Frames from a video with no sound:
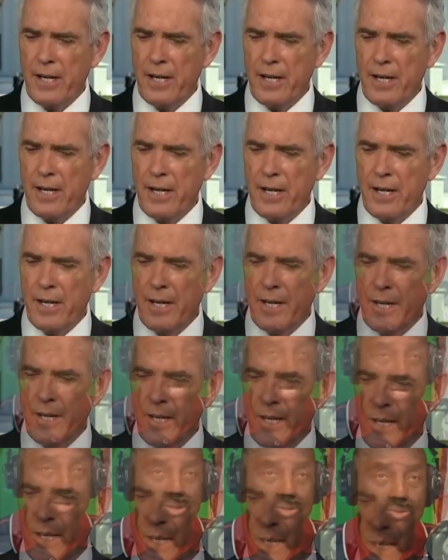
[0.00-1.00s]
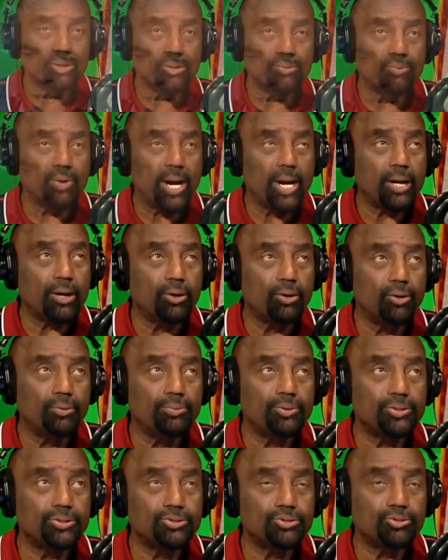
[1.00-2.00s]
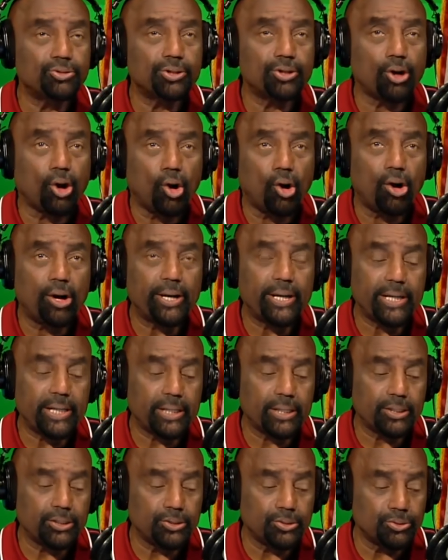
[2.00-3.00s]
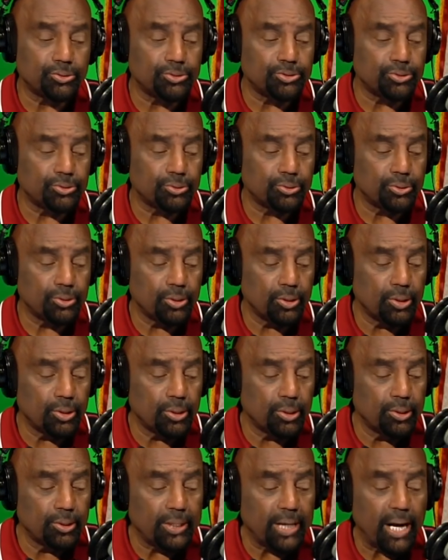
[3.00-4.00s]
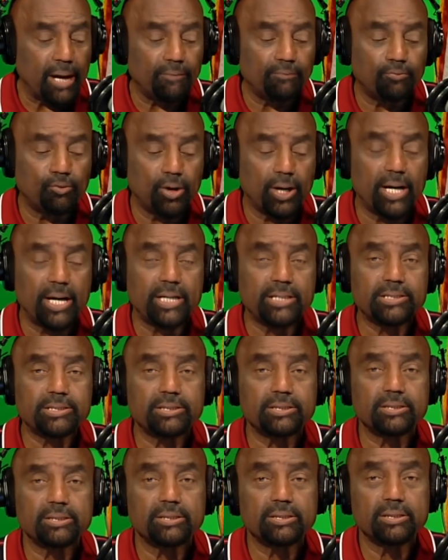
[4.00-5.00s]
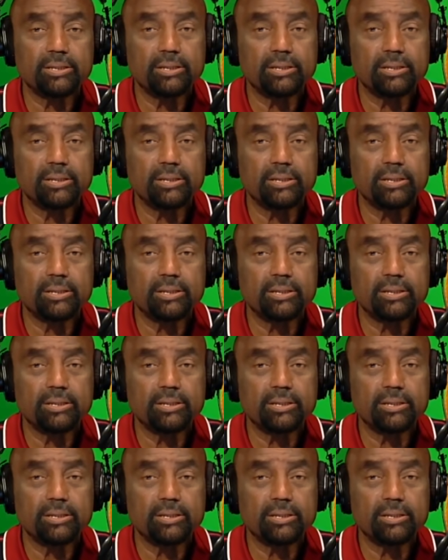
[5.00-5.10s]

It's amazing how the Great White Hope is doing all he can do to look out for us.